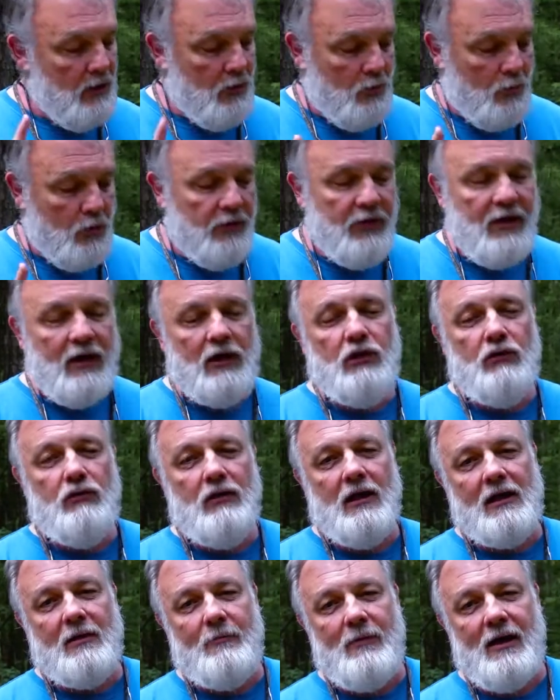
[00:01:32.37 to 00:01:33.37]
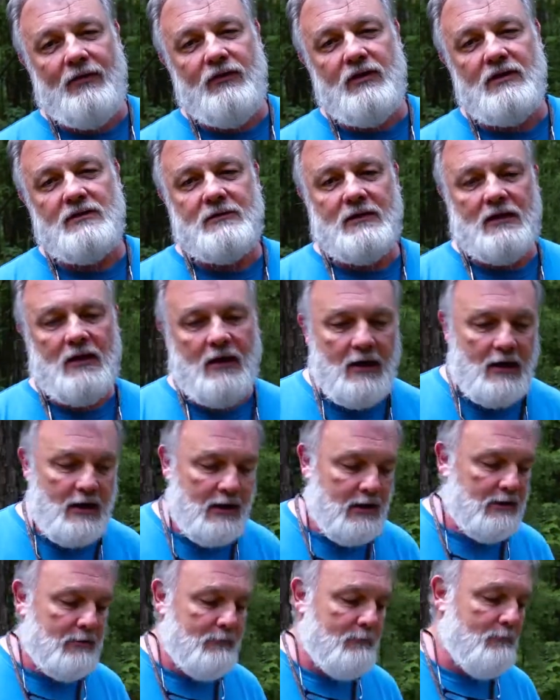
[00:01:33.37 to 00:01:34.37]
One thing unique about this
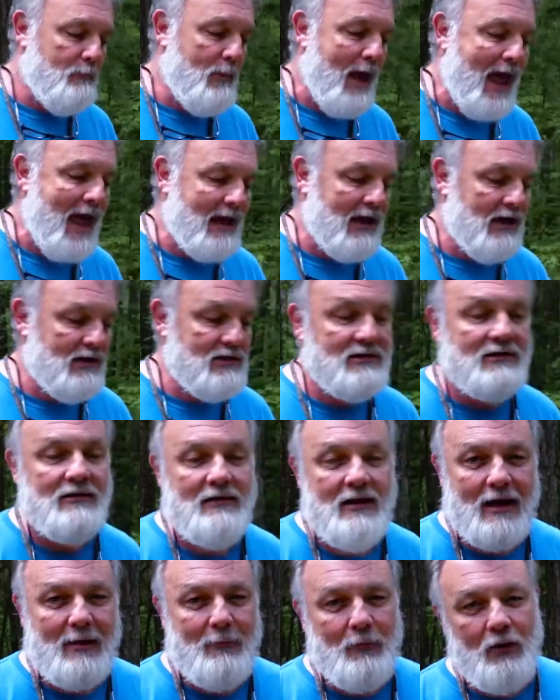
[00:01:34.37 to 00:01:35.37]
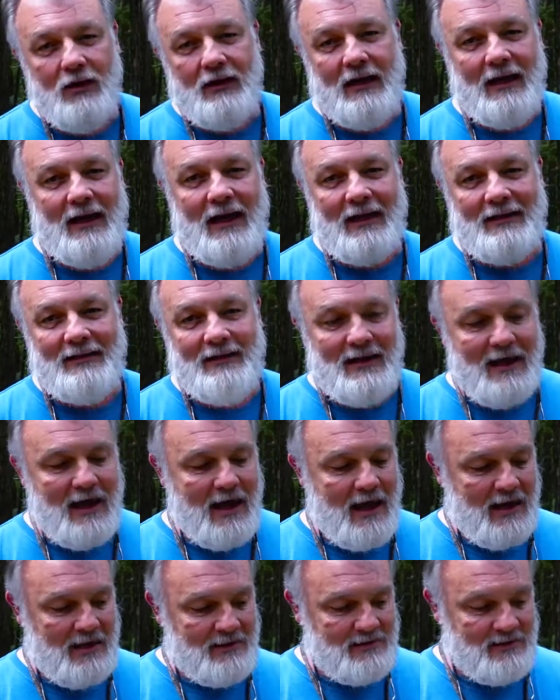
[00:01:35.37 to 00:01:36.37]
package that I'm looking at
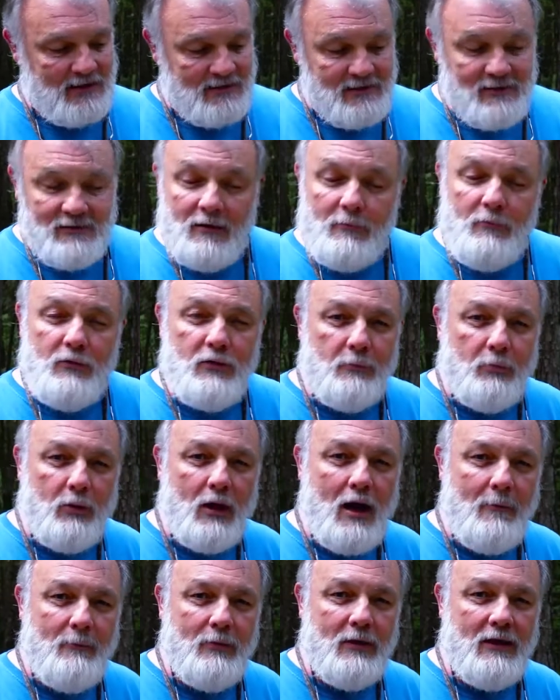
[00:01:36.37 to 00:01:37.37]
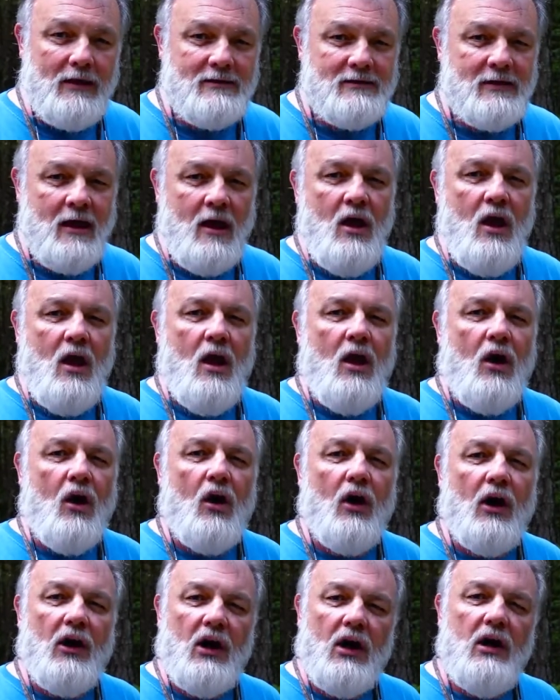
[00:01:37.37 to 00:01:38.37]
today is that some of the properties
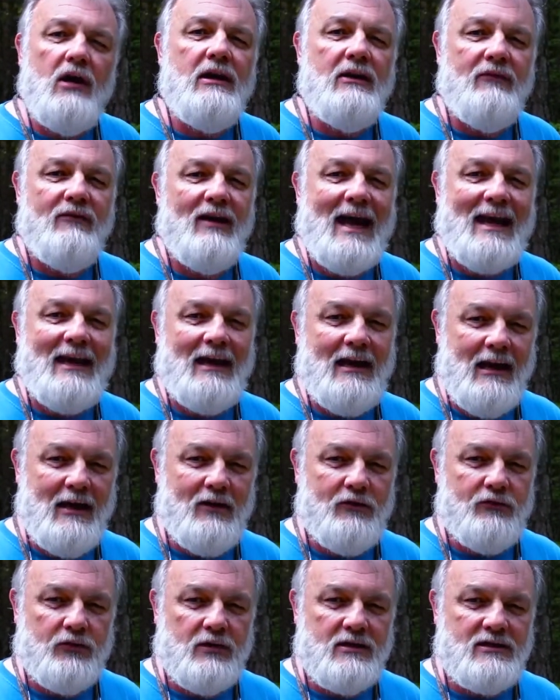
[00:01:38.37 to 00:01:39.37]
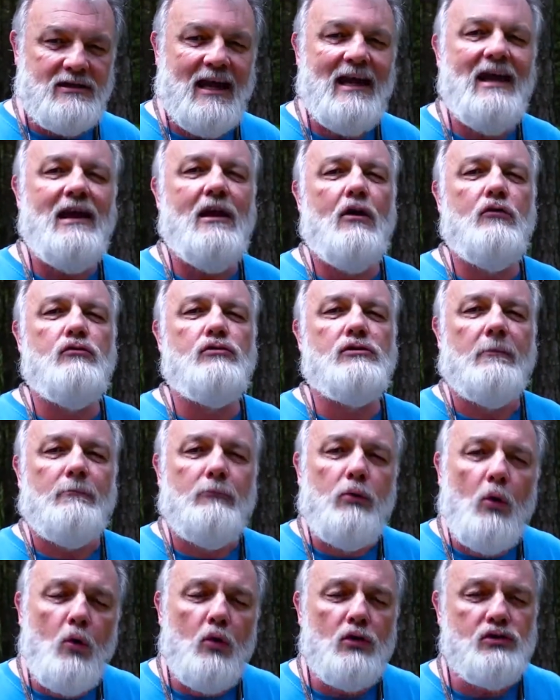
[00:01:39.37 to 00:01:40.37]
are an undivided interest. He owns a
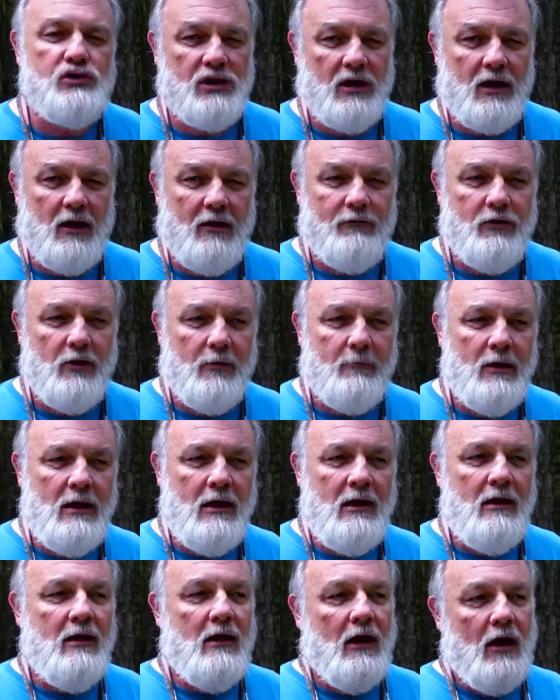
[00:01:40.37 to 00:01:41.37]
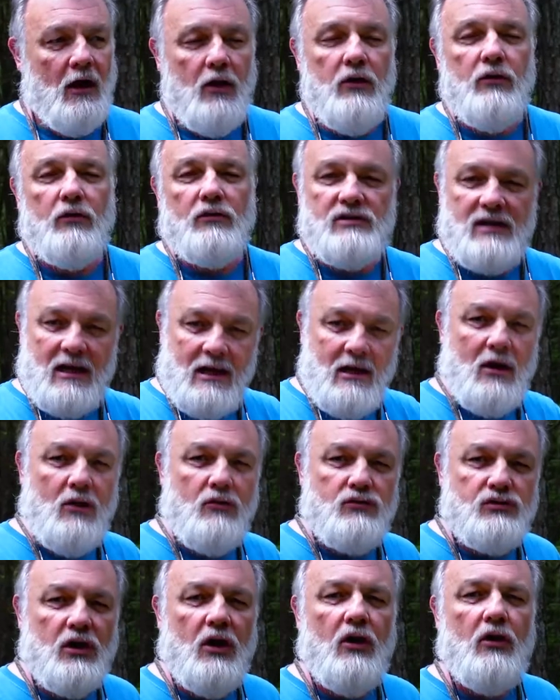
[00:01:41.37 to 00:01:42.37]
portion of them. Others he
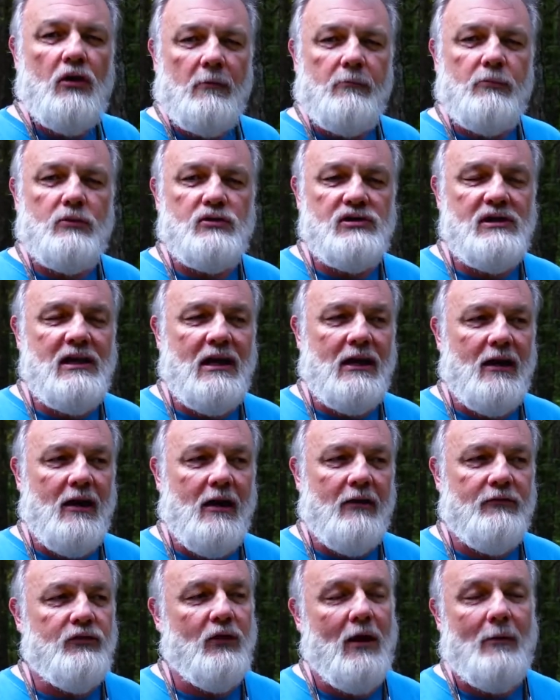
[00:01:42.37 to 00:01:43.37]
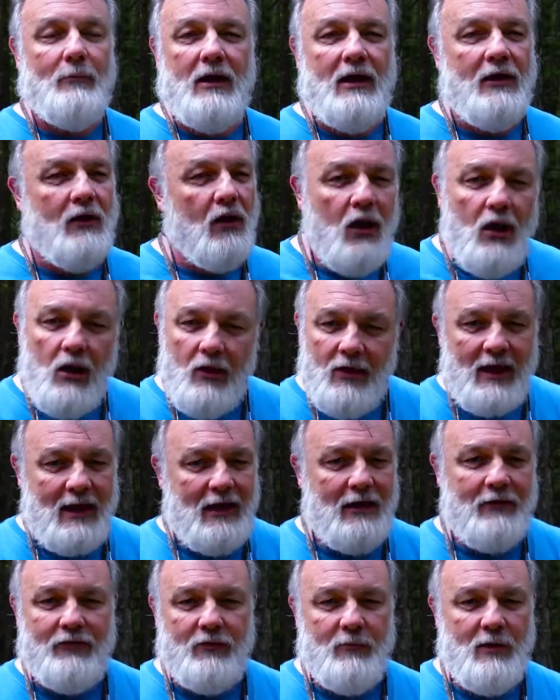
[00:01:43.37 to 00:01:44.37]
owns 100% of. So I'm getting all that
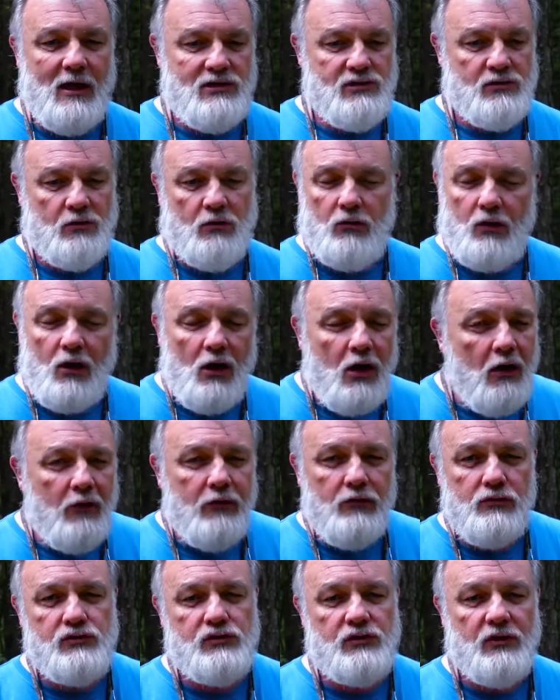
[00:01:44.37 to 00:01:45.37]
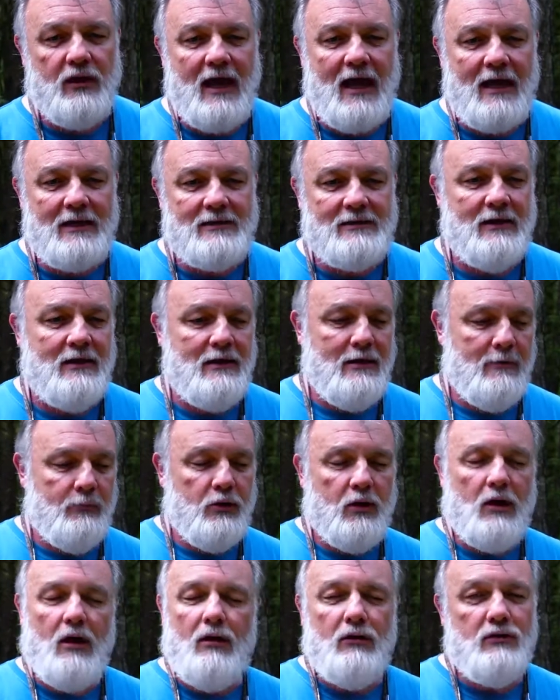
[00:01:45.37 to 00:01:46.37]
information on all those tracts,
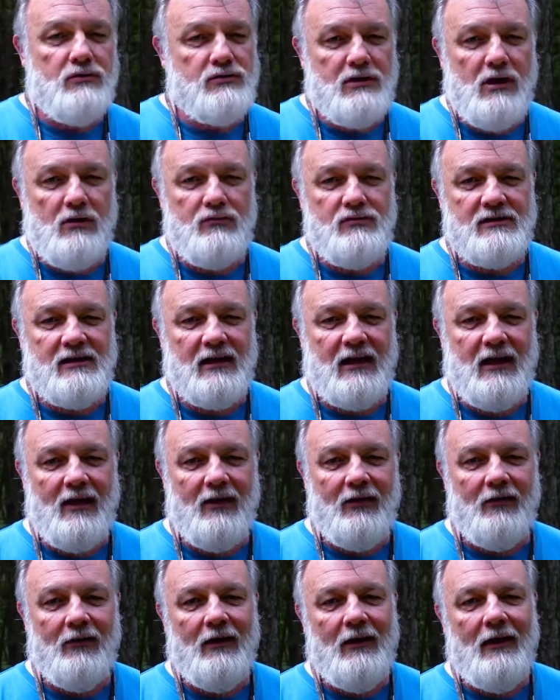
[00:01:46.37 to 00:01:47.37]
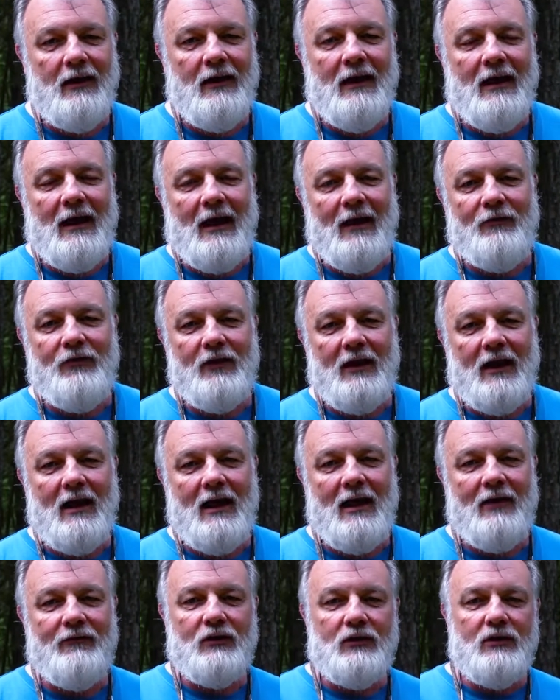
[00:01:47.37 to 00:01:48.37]
put all those notes together, and then I'll
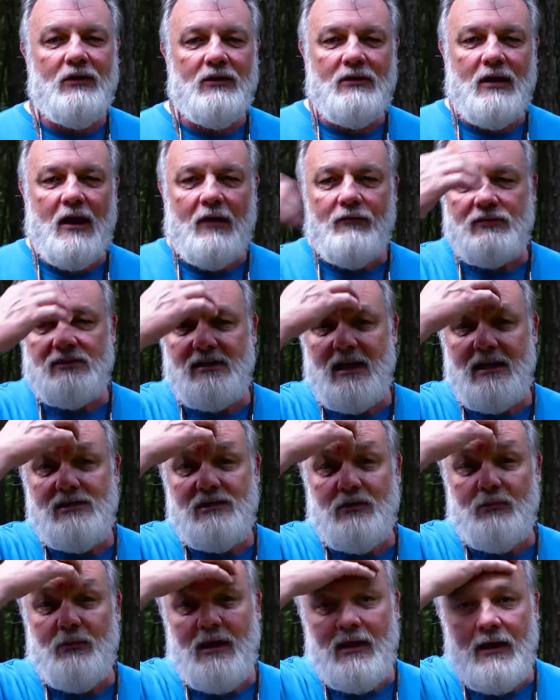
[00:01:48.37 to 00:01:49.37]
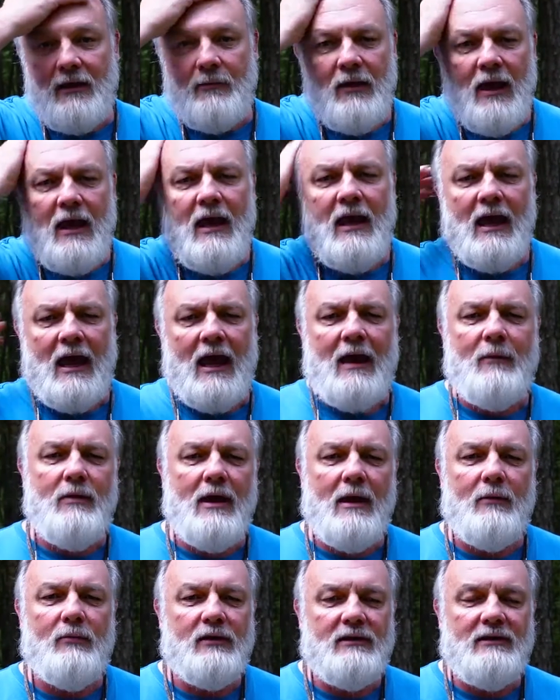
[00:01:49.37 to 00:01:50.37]
have a good conversation with him and be
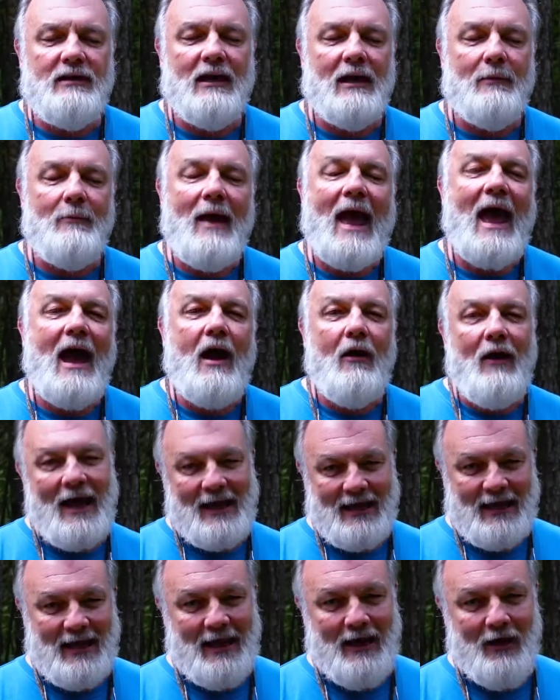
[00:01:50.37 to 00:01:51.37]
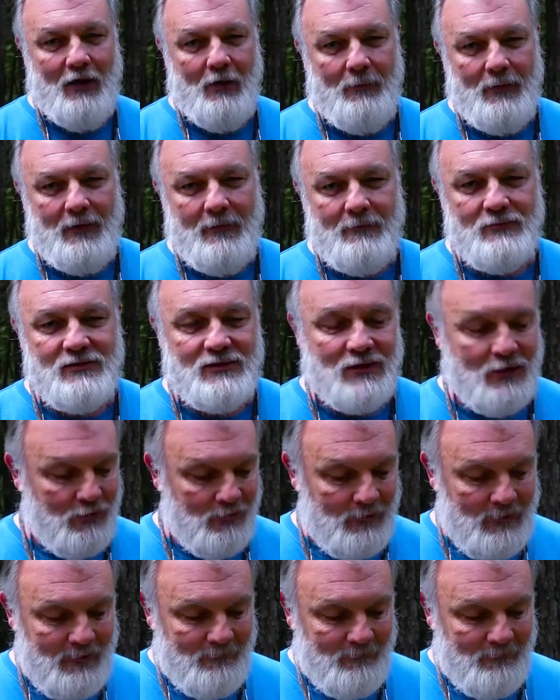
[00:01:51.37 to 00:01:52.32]
able to tell him how I can help him. So